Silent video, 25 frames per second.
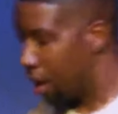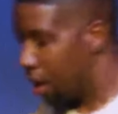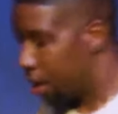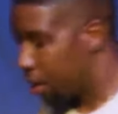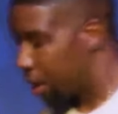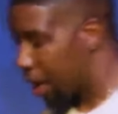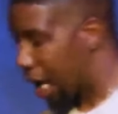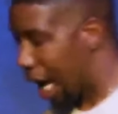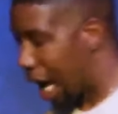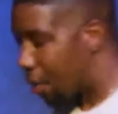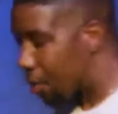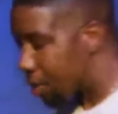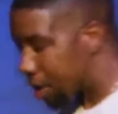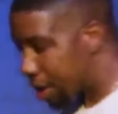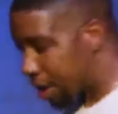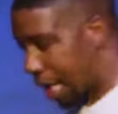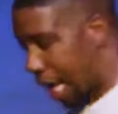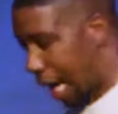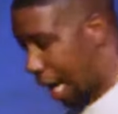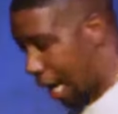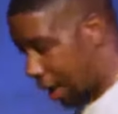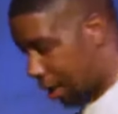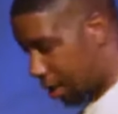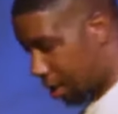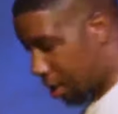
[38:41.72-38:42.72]
Then I was
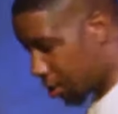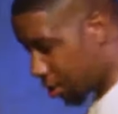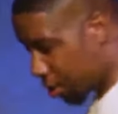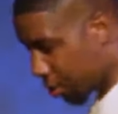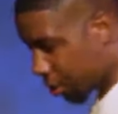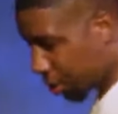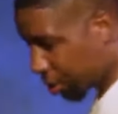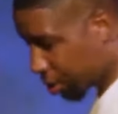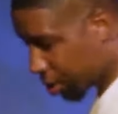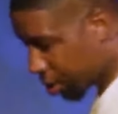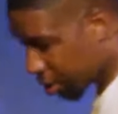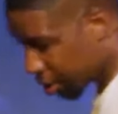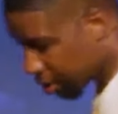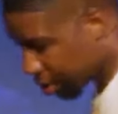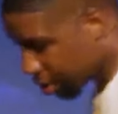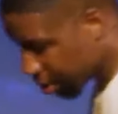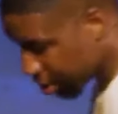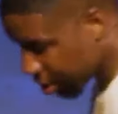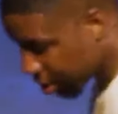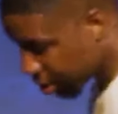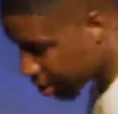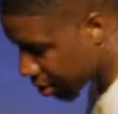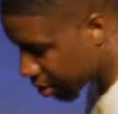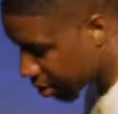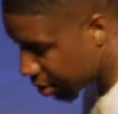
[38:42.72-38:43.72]
diagnosed
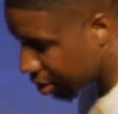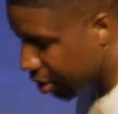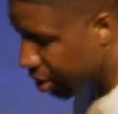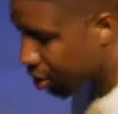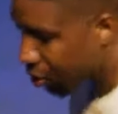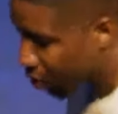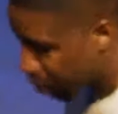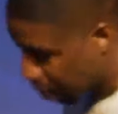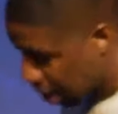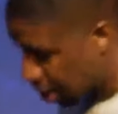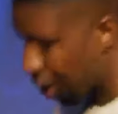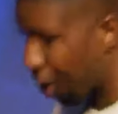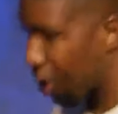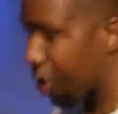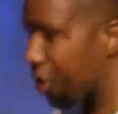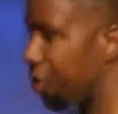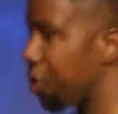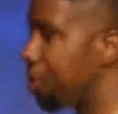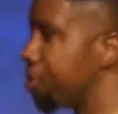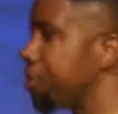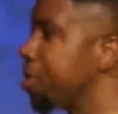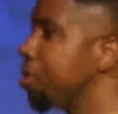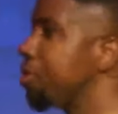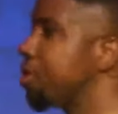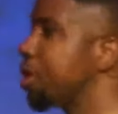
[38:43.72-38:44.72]
with an
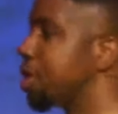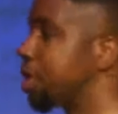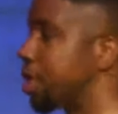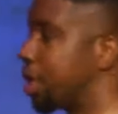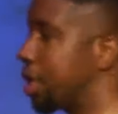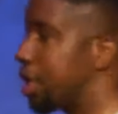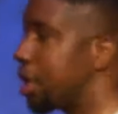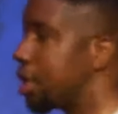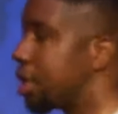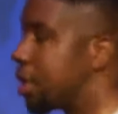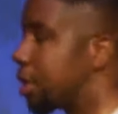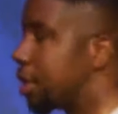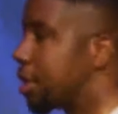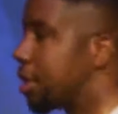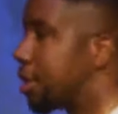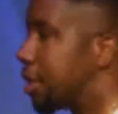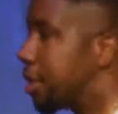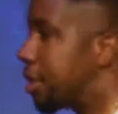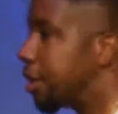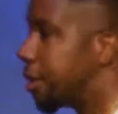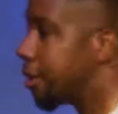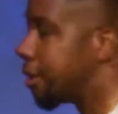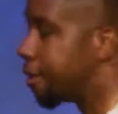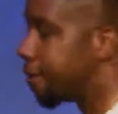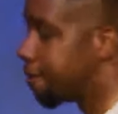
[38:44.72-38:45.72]
autoimmune disease.
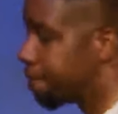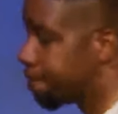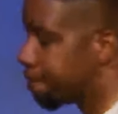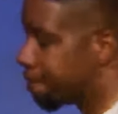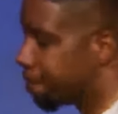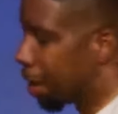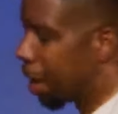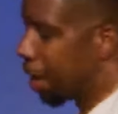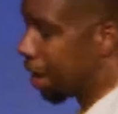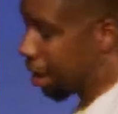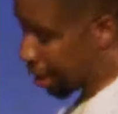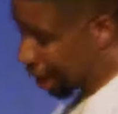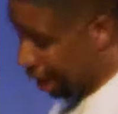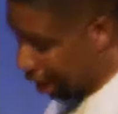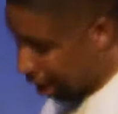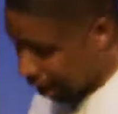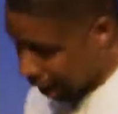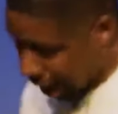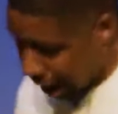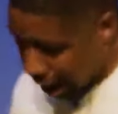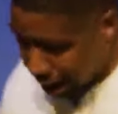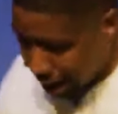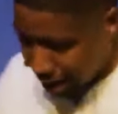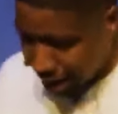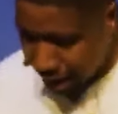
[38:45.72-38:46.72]
Thank
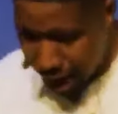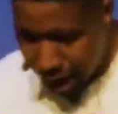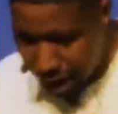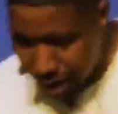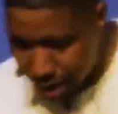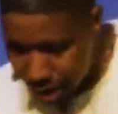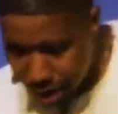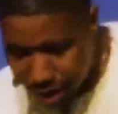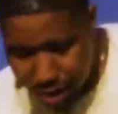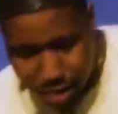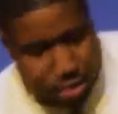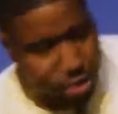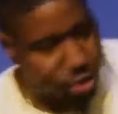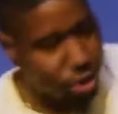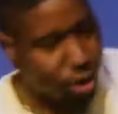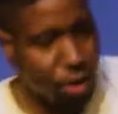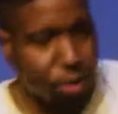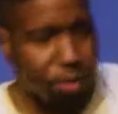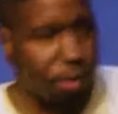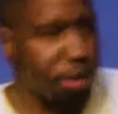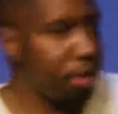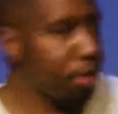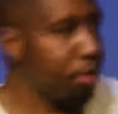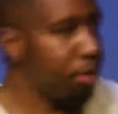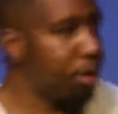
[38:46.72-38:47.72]
God, not nothing
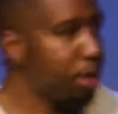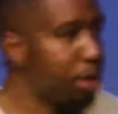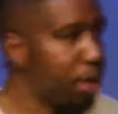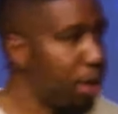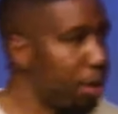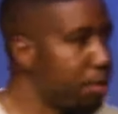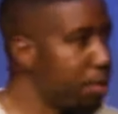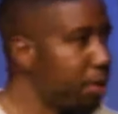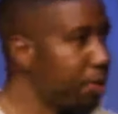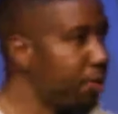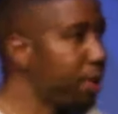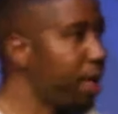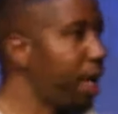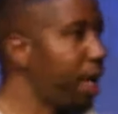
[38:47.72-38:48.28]
terminal in terms of